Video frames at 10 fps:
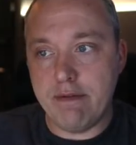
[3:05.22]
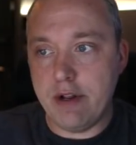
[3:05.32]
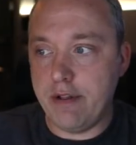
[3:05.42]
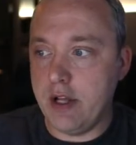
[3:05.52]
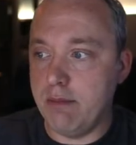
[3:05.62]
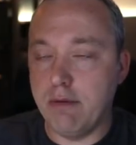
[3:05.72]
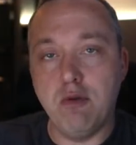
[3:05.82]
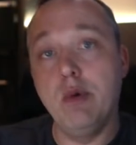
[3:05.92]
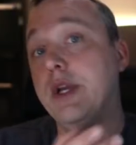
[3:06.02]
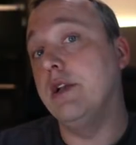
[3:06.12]
everything
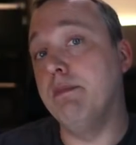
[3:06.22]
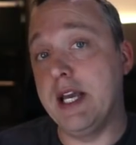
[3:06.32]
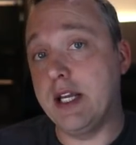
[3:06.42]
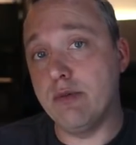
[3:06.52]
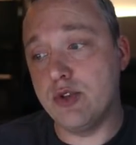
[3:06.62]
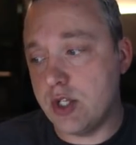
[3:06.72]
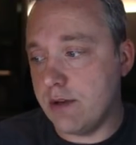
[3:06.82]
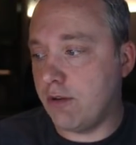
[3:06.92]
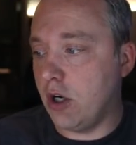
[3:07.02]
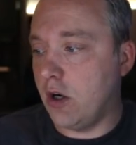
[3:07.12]
before we can make and
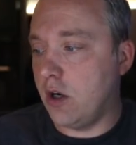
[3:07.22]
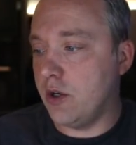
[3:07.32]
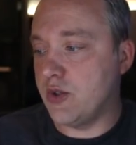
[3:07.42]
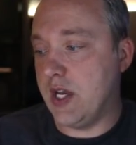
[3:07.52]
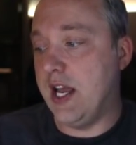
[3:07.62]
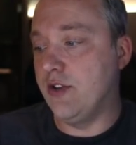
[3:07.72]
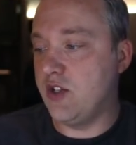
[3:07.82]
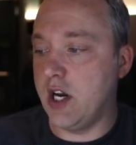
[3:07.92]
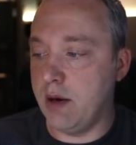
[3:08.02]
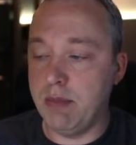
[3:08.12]
receive calls and
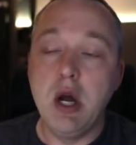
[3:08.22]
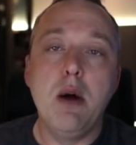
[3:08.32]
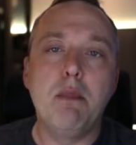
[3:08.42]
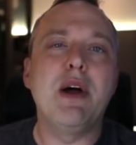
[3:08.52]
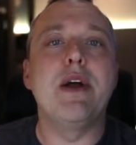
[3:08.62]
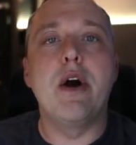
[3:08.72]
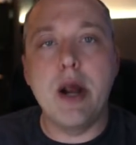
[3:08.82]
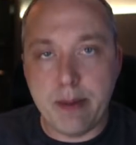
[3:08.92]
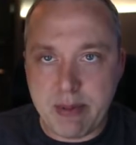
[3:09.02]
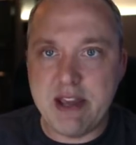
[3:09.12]
set up probably our
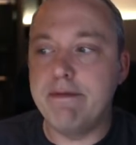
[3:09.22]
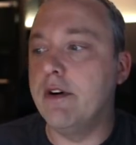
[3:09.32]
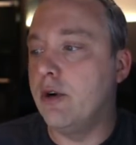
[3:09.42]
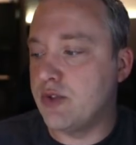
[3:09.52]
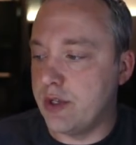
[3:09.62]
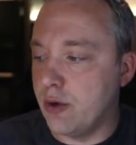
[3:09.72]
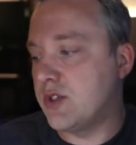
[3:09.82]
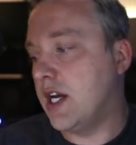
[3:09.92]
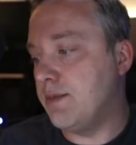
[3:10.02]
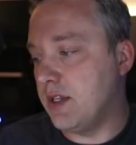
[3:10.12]
I P phones and
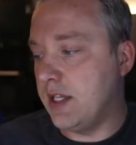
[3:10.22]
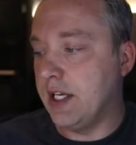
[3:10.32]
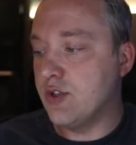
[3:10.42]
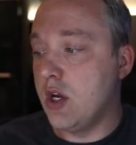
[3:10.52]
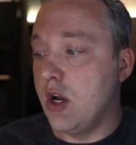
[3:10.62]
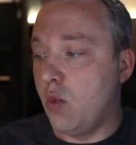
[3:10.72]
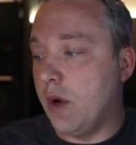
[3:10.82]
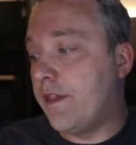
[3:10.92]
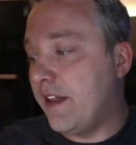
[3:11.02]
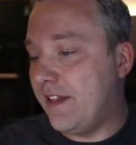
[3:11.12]
those types of things
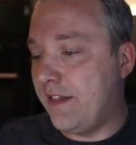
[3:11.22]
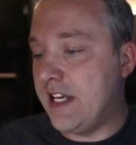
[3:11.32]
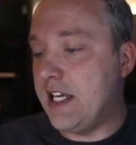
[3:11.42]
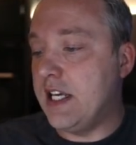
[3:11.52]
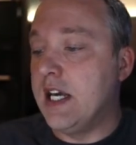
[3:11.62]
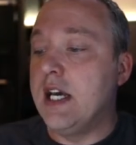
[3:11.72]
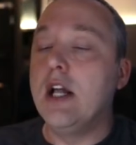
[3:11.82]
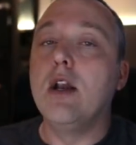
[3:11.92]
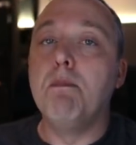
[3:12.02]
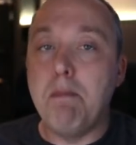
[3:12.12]
with the
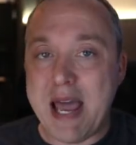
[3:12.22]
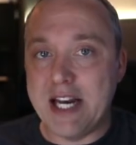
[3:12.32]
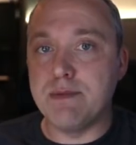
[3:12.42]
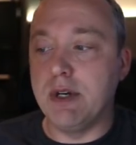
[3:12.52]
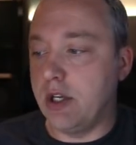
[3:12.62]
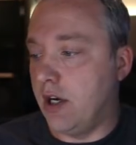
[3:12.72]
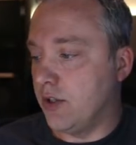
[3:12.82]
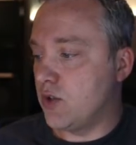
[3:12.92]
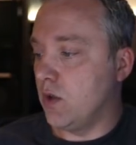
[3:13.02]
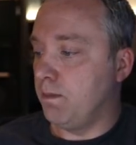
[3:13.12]
management
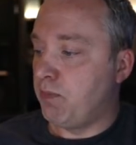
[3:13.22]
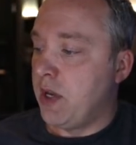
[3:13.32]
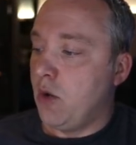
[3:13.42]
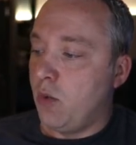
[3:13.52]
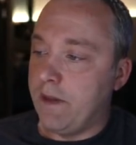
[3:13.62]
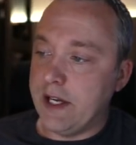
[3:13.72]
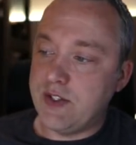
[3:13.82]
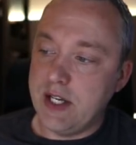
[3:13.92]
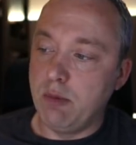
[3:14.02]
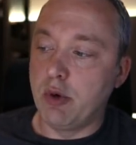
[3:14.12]
console. With that
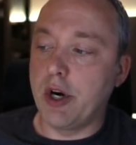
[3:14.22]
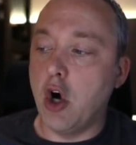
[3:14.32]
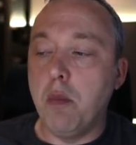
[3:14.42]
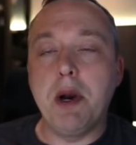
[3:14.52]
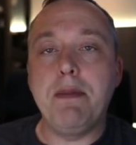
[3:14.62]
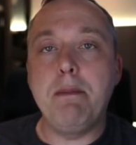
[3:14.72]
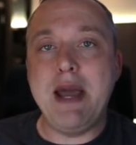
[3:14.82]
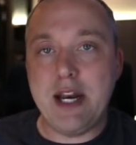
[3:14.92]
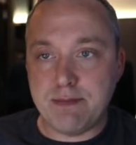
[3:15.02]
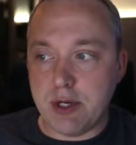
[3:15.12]
said, we're going to open up the
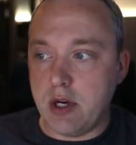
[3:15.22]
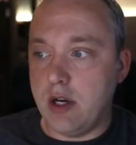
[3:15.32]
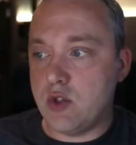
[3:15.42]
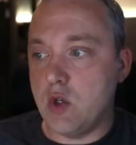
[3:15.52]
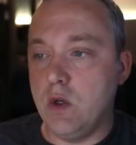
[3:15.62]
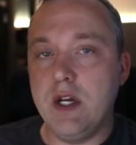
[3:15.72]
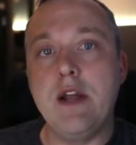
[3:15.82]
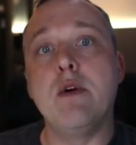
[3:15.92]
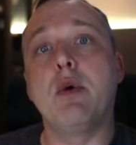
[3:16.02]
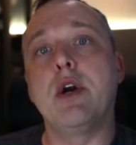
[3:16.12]
management console,
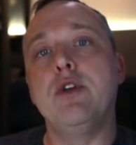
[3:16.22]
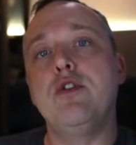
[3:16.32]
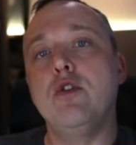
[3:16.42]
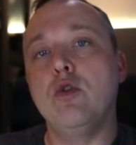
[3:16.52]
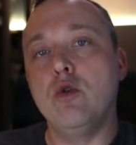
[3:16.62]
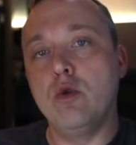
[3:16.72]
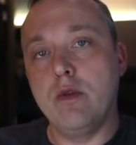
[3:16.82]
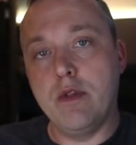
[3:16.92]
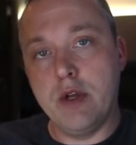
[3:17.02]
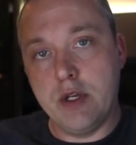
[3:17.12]
and then we're going to do
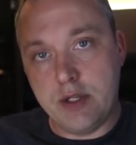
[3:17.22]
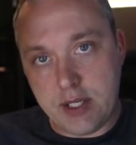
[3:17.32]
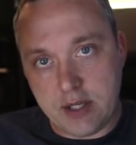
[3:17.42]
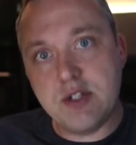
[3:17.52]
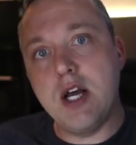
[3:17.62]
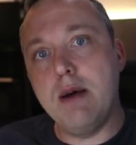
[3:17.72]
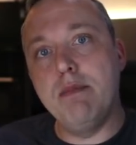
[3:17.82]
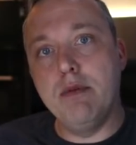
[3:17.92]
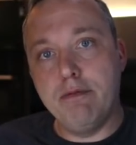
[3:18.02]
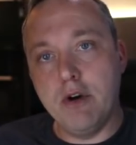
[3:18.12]
the
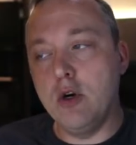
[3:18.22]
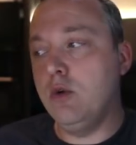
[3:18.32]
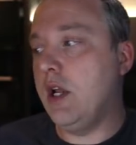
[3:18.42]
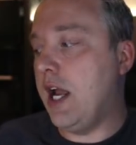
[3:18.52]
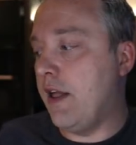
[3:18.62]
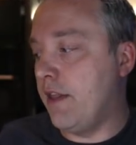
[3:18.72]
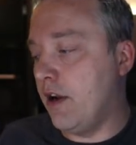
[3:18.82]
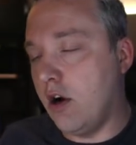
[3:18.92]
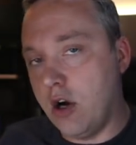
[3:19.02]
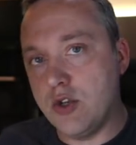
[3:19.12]
desktop phone and
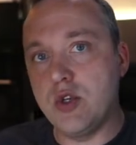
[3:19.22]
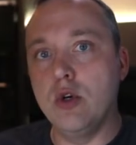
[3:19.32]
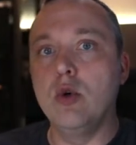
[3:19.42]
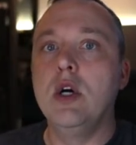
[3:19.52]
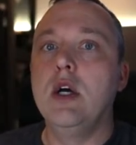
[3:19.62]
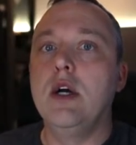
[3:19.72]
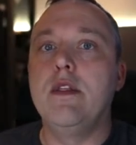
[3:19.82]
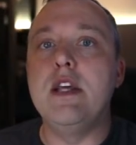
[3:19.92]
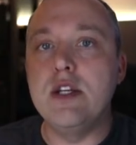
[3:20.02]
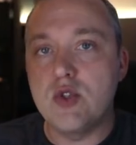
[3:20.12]
then also
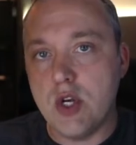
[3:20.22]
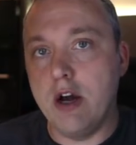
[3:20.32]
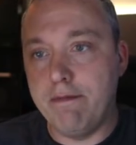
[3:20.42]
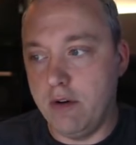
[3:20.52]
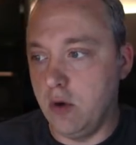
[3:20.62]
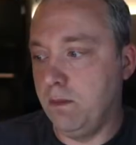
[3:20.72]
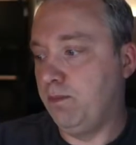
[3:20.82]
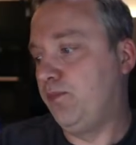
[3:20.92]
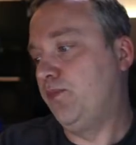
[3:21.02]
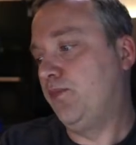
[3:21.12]
the soft phone.
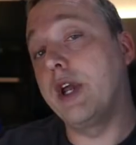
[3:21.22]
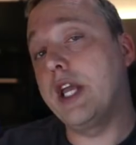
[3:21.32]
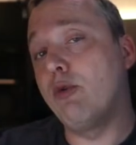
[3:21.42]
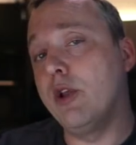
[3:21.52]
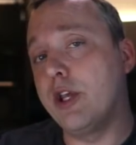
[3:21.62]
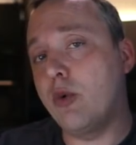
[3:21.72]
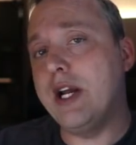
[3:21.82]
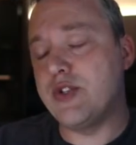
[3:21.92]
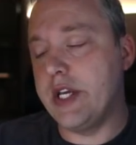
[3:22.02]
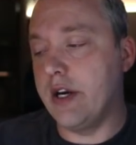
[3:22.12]
And if you want to get really
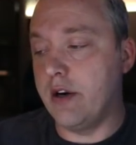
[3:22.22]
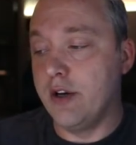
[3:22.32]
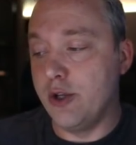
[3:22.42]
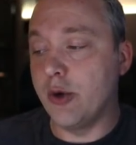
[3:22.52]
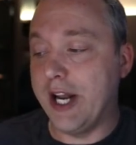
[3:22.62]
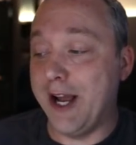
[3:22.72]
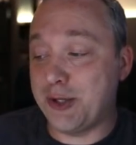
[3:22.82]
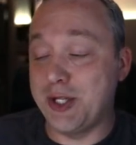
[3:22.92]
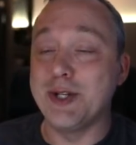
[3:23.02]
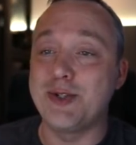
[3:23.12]
crazy here, you could
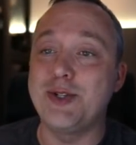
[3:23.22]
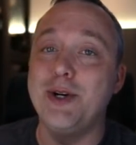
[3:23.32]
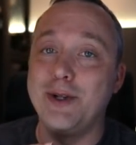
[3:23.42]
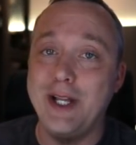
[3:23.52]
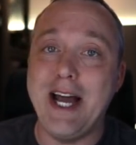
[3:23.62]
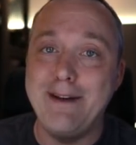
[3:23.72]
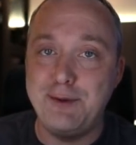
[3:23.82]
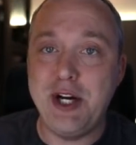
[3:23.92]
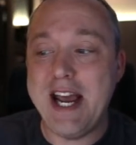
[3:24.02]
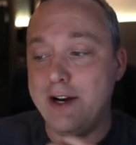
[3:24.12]
actually install live
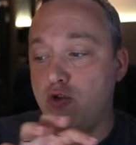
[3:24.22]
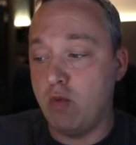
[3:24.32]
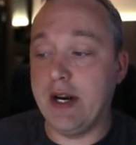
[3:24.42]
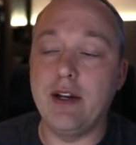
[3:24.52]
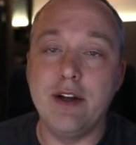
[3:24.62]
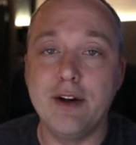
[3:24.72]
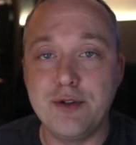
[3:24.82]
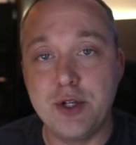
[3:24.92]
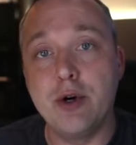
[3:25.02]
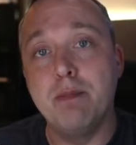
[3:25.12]
chat directly
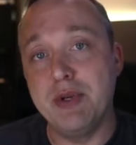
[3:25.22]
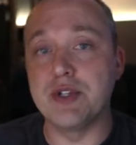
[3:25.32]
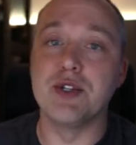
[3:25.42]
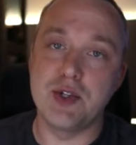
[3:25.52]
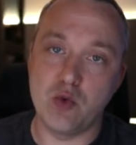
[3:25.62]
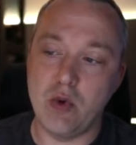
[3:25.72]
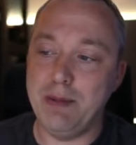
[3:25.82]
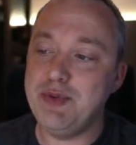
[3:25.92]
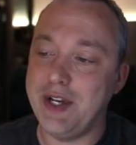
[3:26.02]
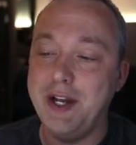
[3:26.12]
onto your business's
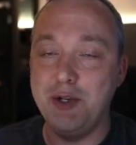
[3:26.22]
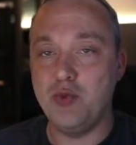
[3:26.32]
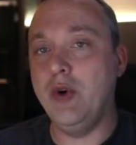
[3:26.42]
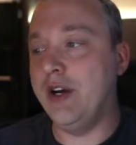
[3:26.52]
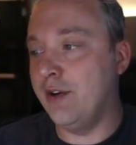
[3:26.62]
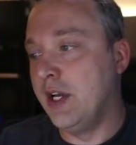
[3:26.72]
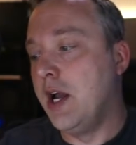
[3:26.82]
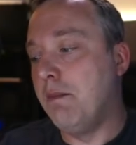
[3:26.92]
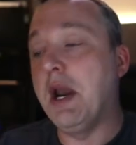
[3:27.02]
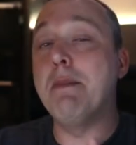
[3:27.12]
website as well,
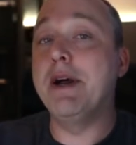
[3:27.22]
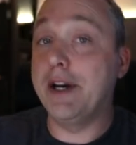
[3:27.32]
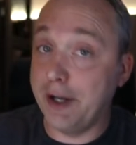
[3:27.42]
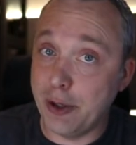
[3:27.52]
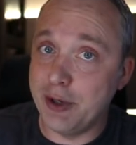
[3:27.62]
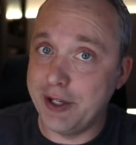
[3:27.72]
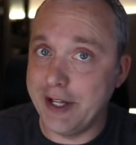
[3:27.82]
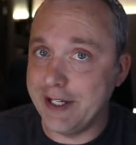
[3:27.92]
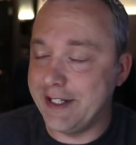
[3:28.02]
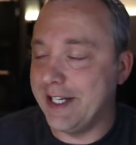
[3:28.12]
but I'm not going to go into
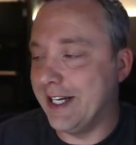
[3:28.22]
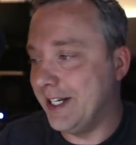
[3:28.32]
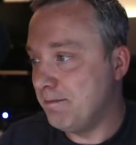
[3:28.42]
that today.